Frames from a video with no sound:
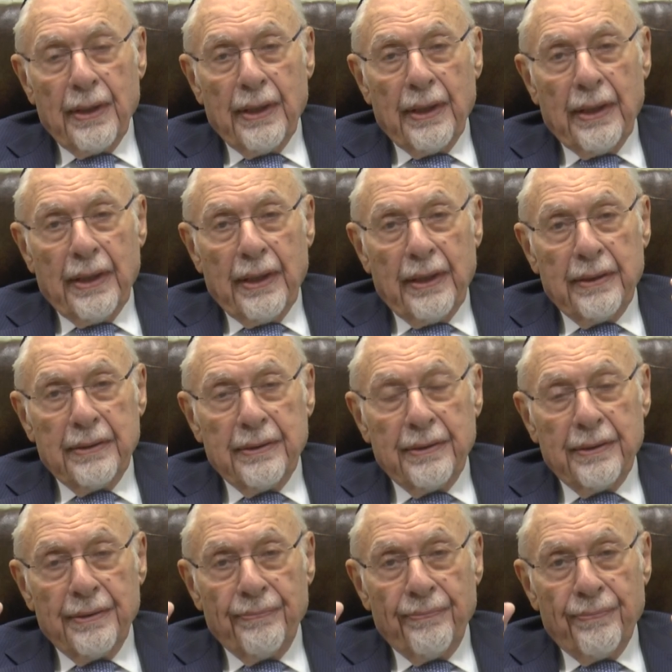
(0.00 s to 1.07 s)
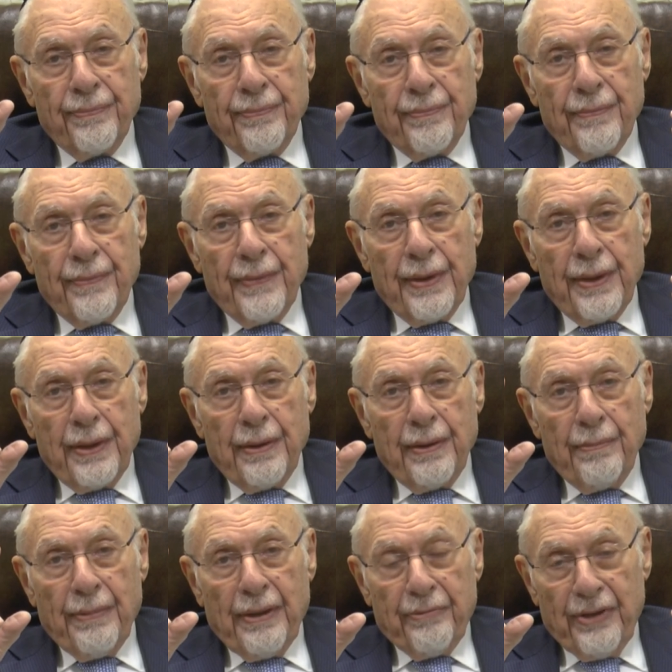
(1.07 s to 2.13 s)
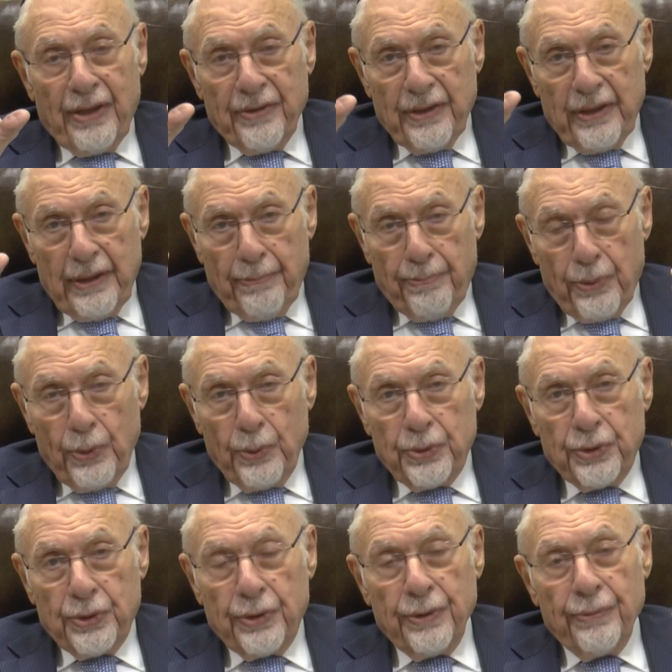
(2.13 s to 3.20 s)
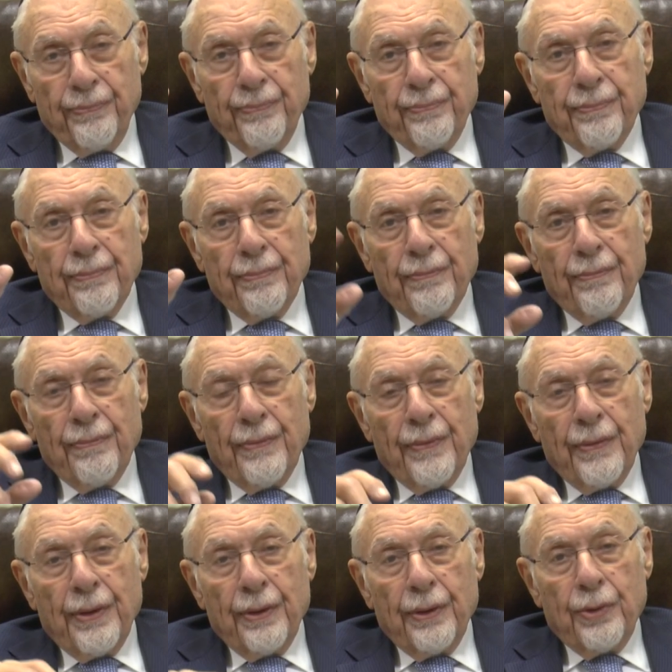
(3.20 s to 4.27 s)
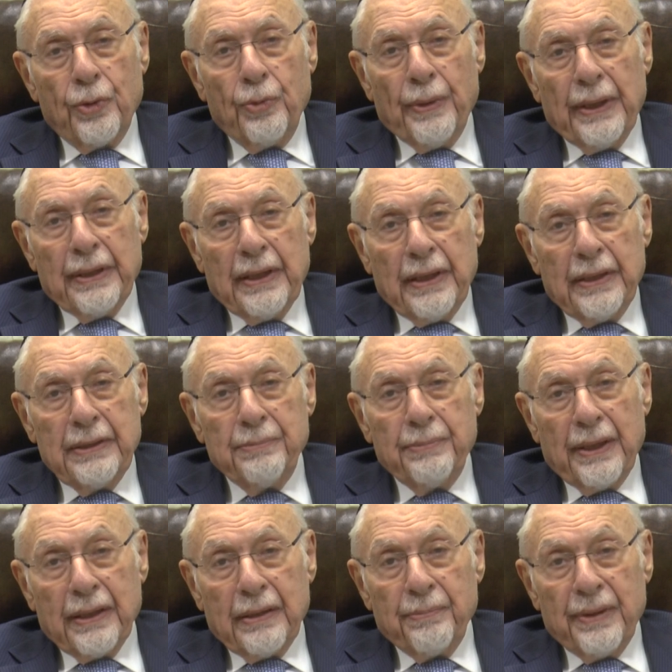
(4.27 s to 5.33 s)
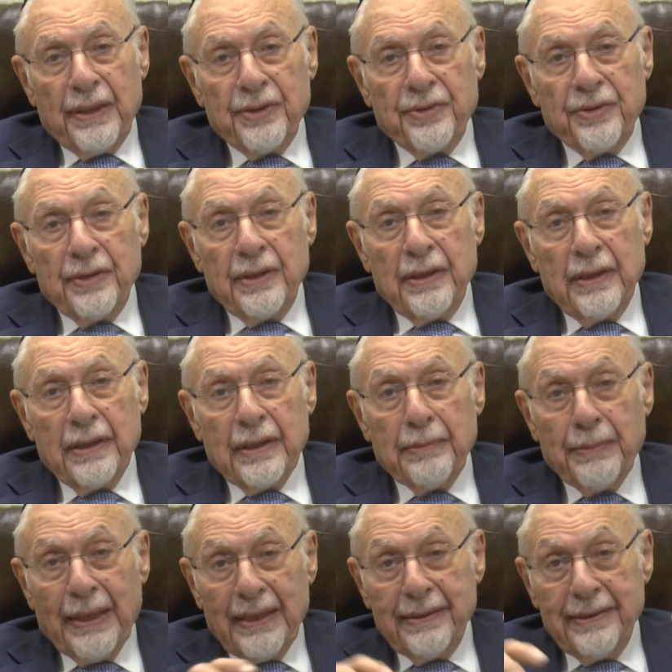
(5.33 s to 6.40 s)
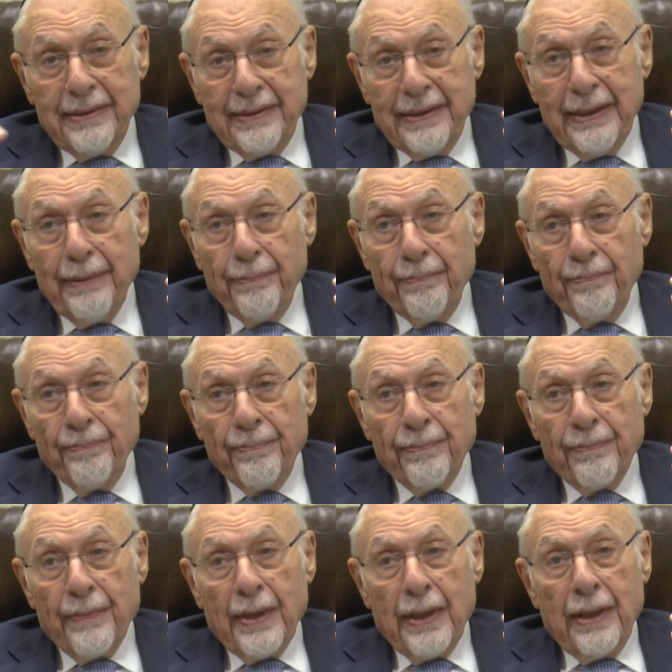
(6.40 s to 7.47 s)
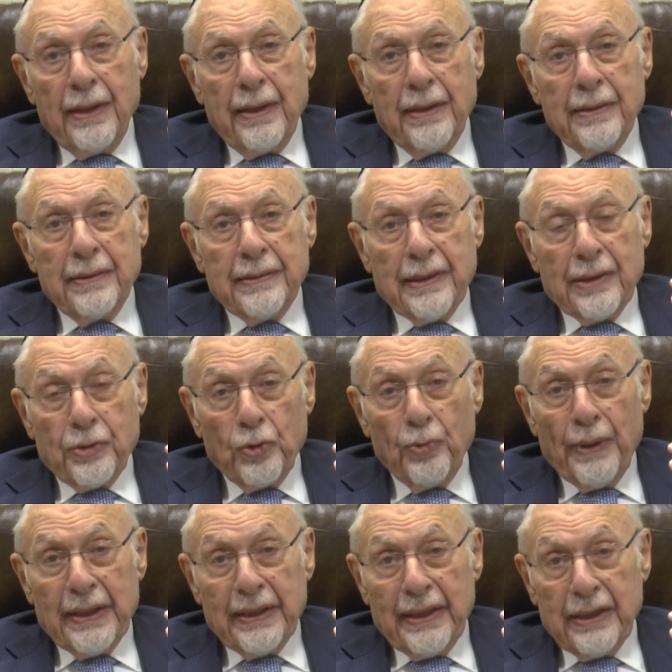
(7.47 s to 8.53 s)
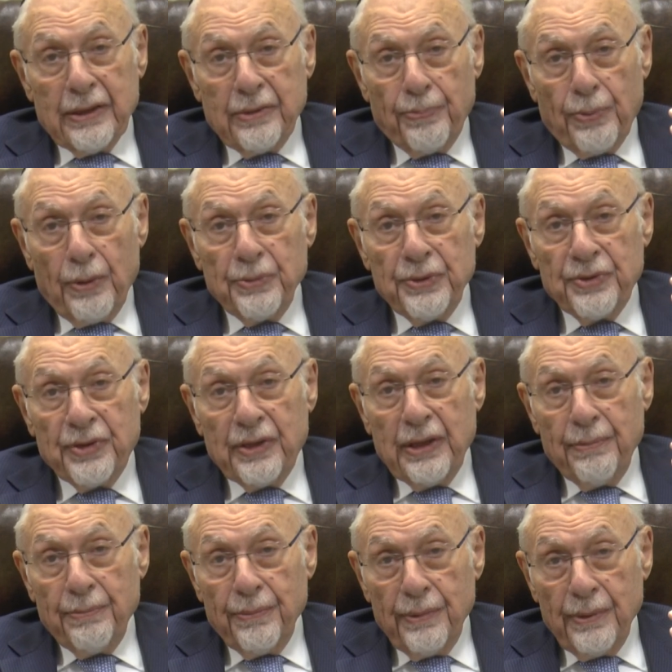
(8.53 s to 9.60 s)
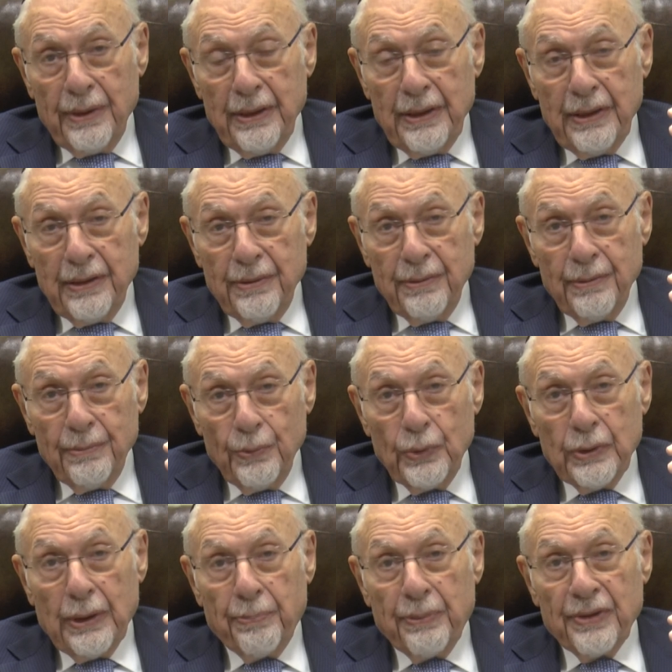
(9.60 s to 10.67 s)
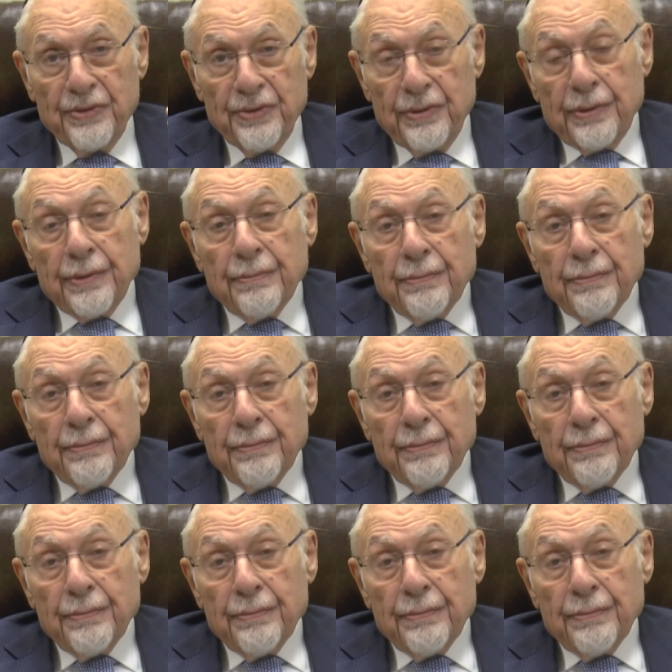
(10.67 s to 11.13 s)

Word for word: and my father approached Krumey in Bergen-Belsen, reminded him that Krumey had promised him in Budapest